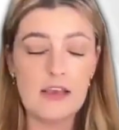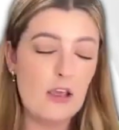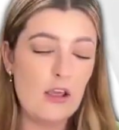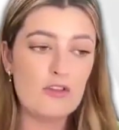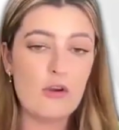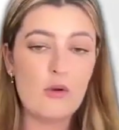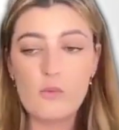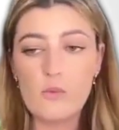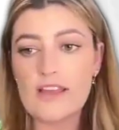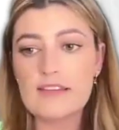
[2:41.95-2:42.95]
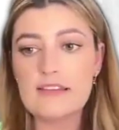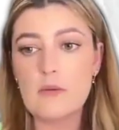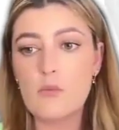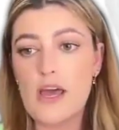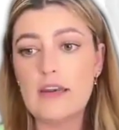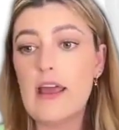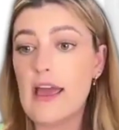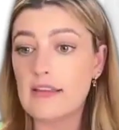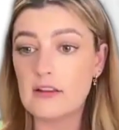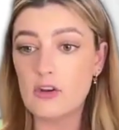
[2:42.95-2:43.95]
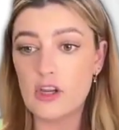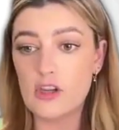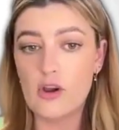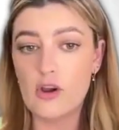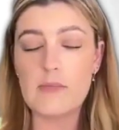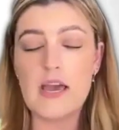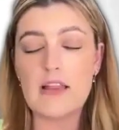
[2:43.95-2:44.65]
So when someone has a look at your email,